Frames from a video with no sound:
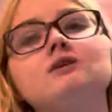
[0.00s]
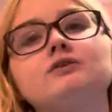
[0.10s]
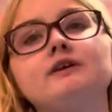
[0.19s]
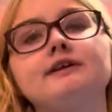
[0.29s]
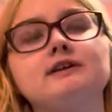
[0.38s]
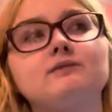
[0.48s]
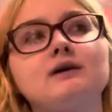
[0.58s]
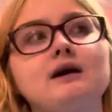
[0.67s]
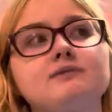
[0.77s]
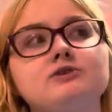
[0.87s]
So like
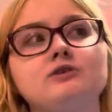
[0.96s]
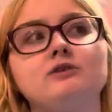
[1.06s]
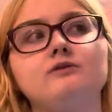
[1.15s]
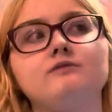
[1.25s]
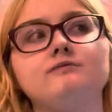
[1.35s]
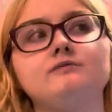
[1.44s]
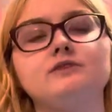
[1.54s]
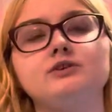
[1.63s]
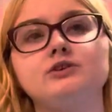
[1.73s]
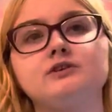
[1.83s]
sometimes, you know,
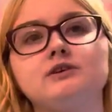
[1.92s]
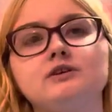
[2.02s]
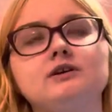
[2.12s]
it's just,